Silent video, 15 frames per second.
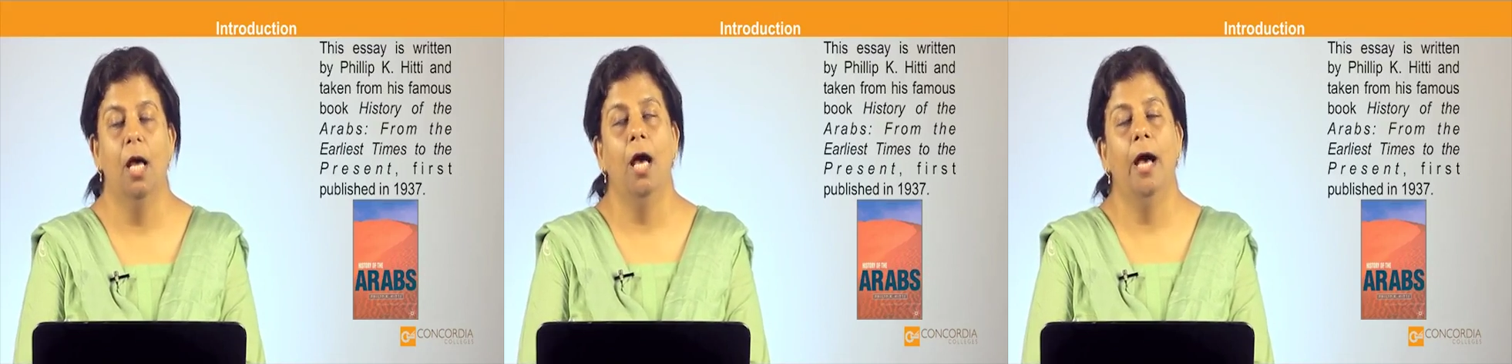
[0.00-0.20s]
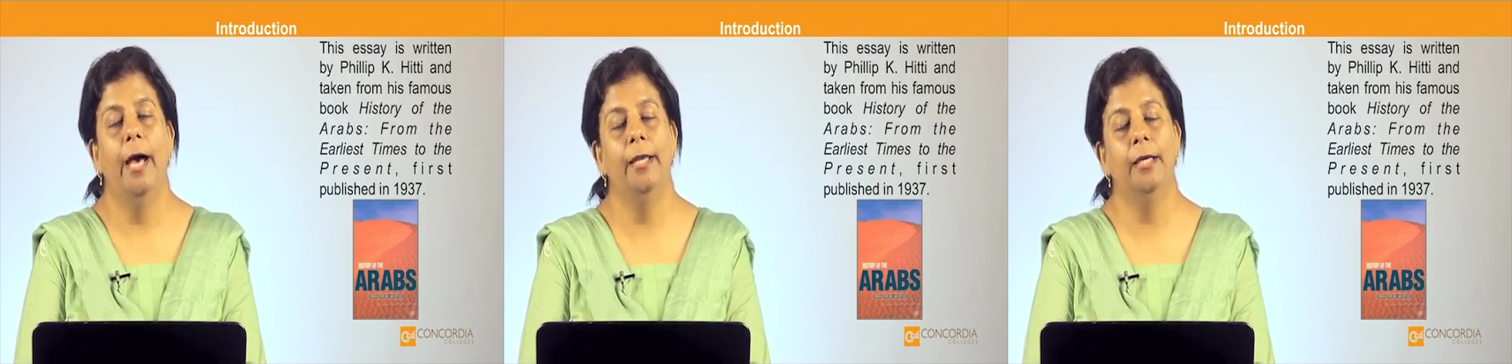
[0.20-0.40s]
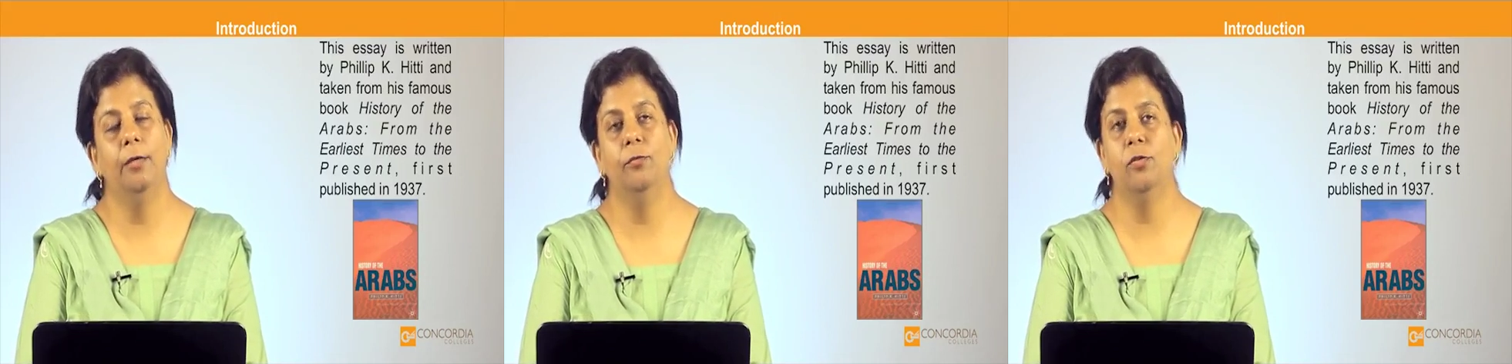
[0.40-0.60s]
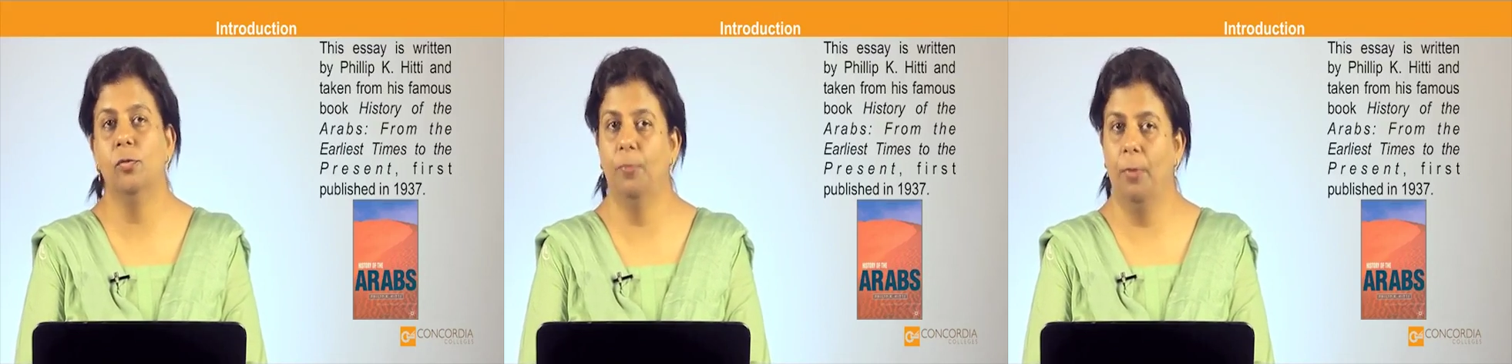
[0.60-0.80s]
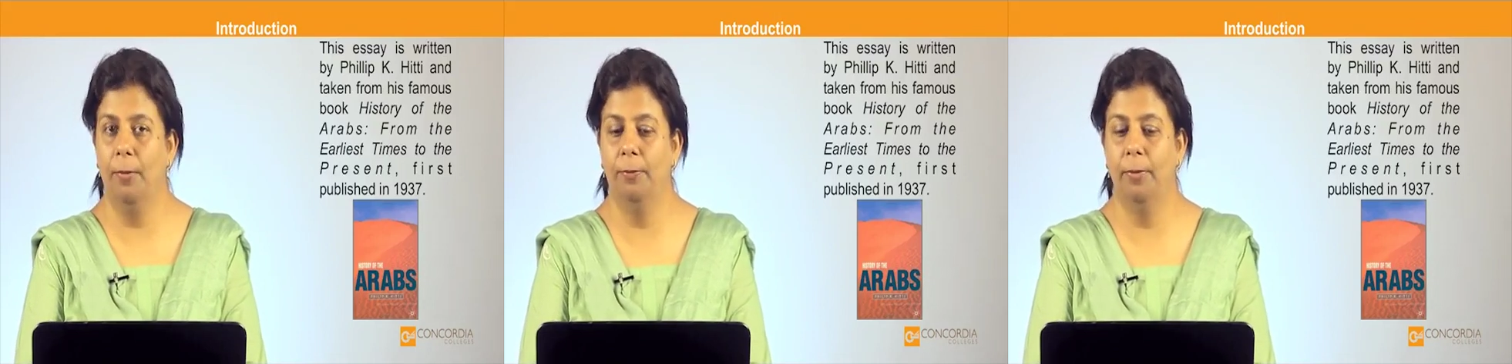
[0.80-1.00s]
and it was
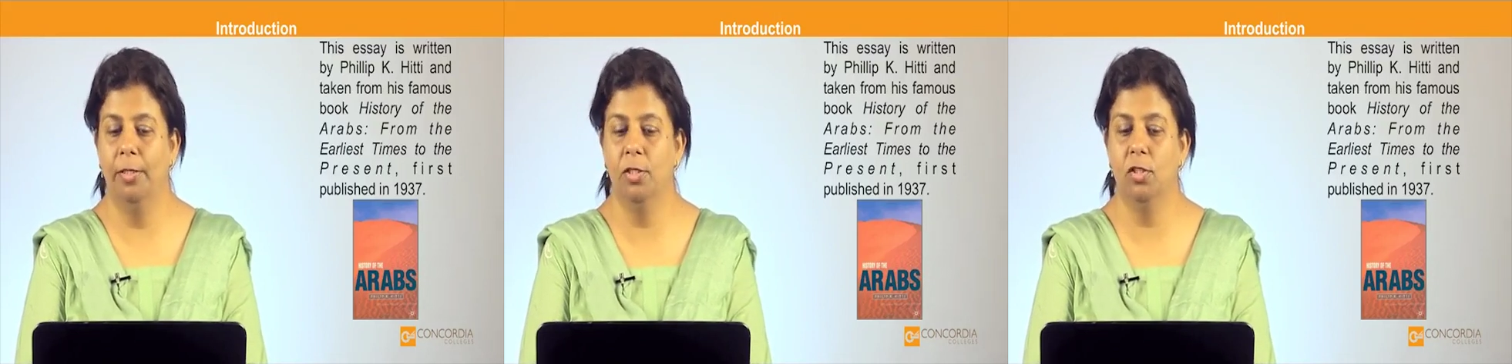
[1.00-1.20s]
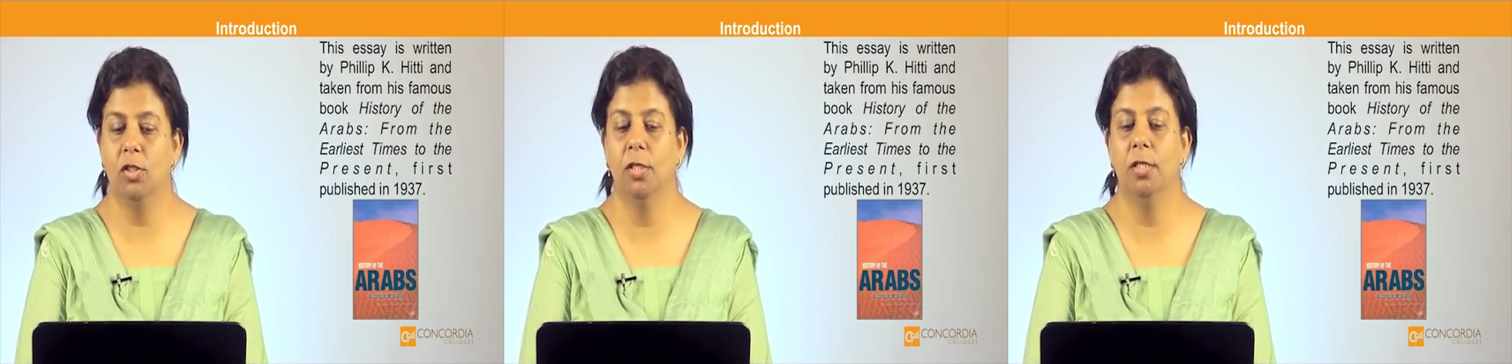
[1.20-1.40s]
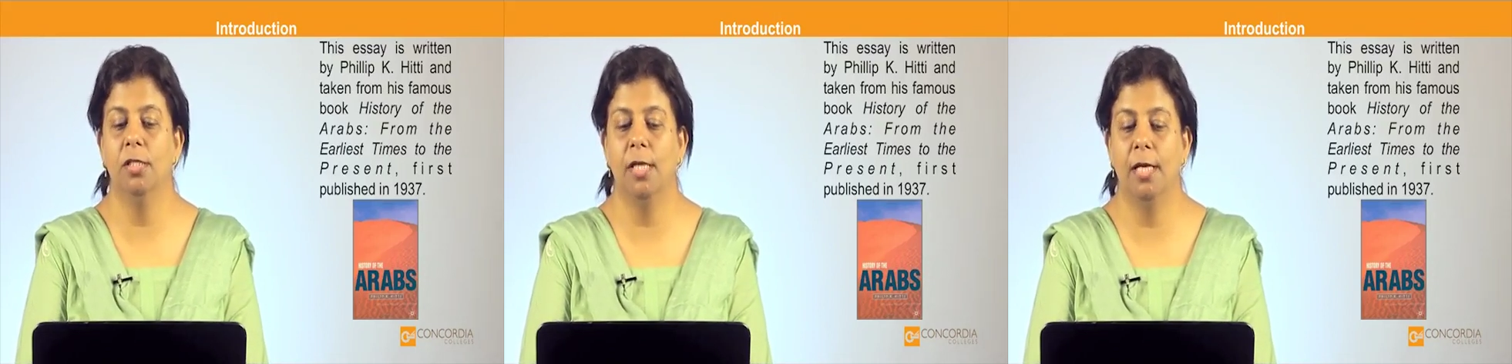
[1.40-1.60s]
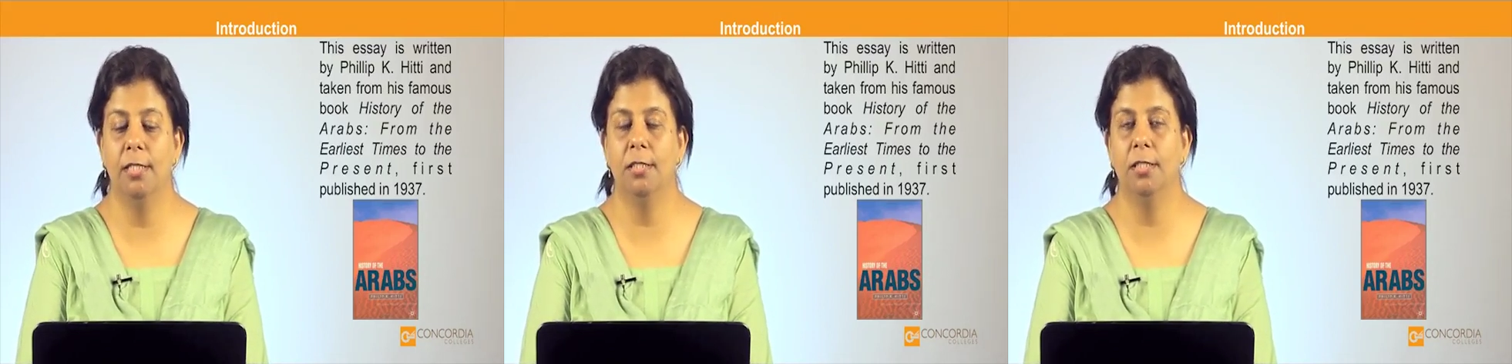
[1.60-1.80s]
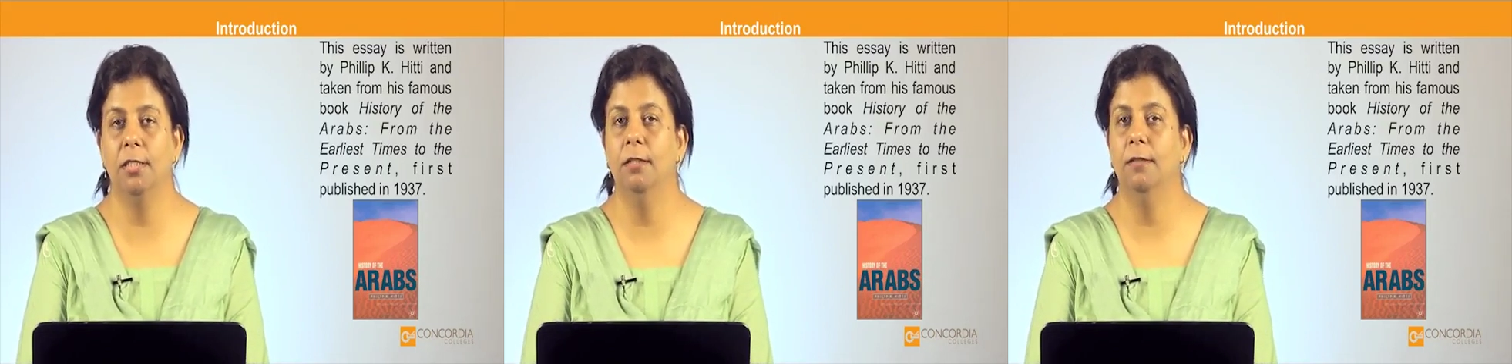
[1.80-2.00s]
published in
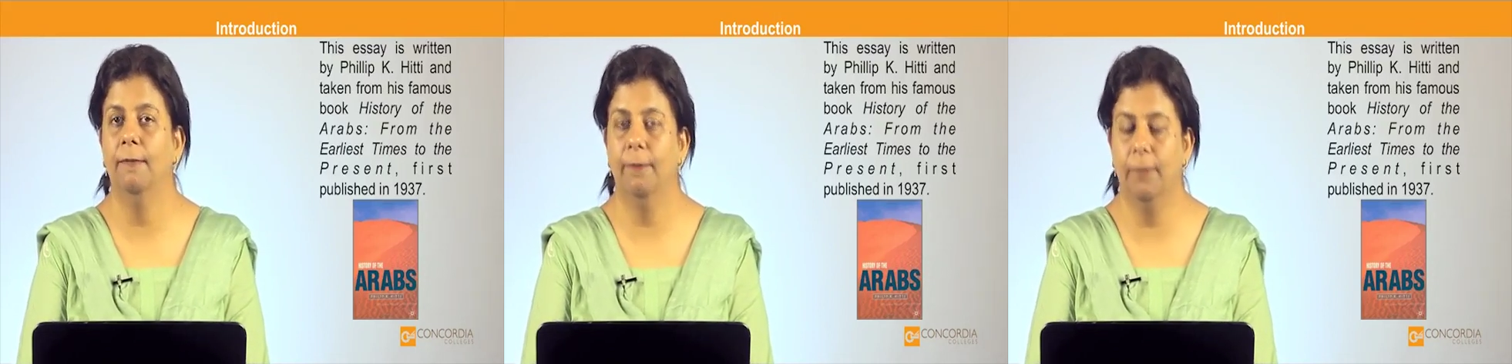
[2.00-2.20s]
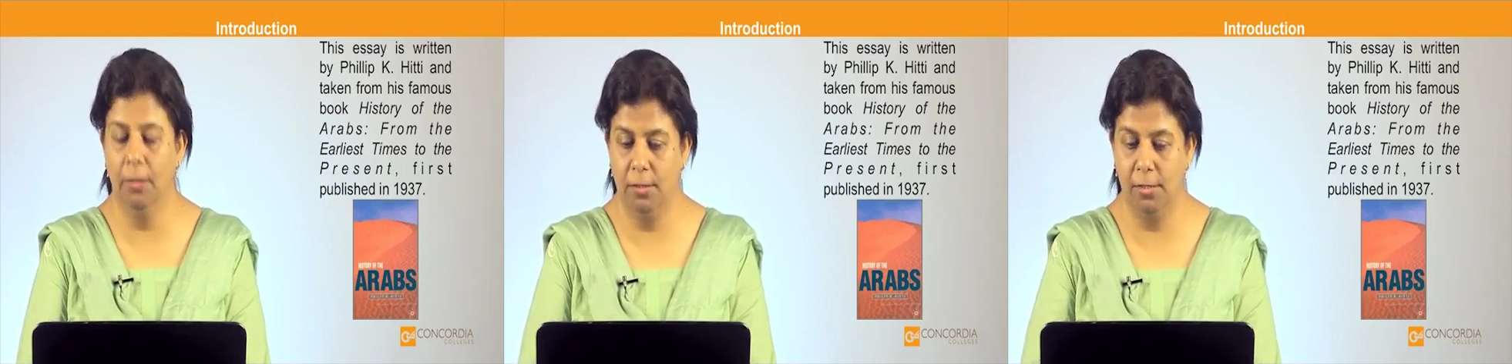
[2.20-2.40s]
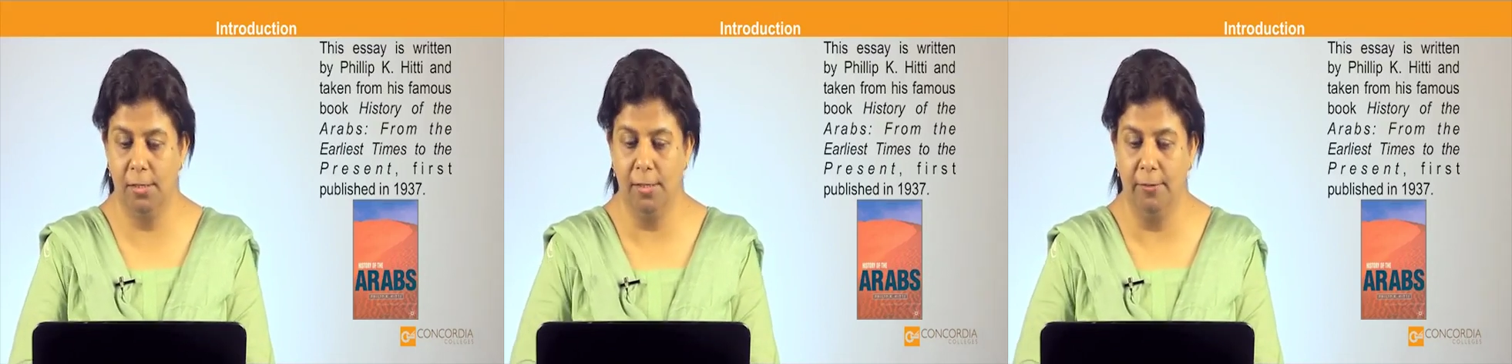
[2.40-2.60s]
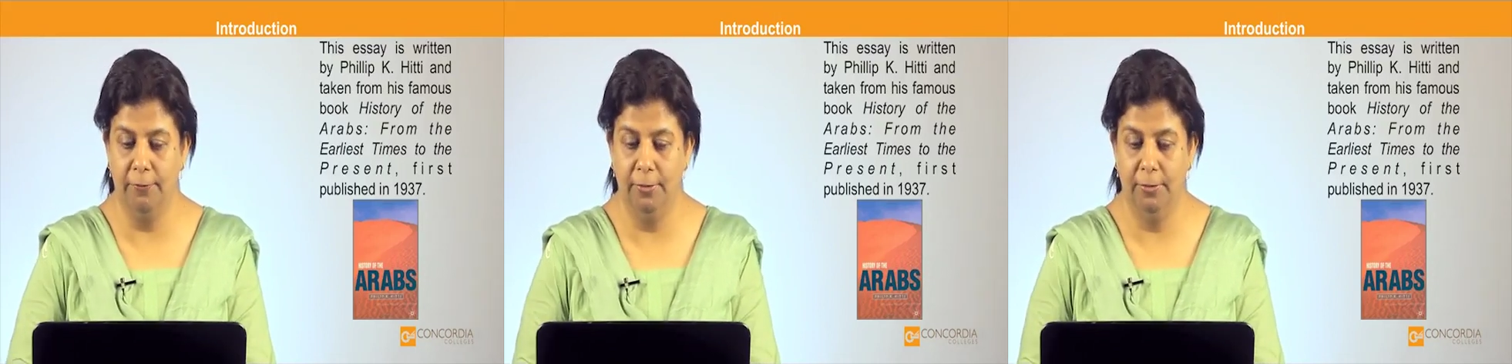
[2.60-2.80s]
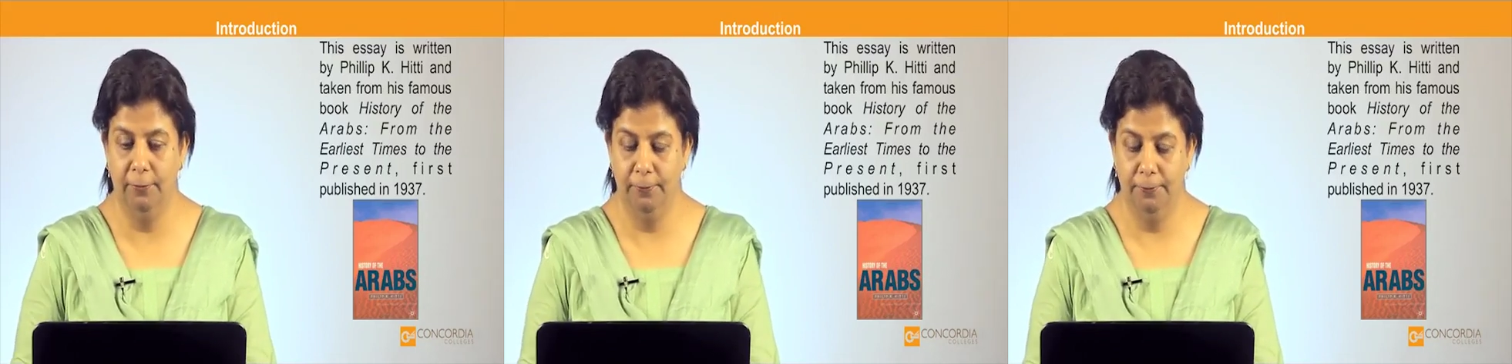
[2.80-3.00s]
1937.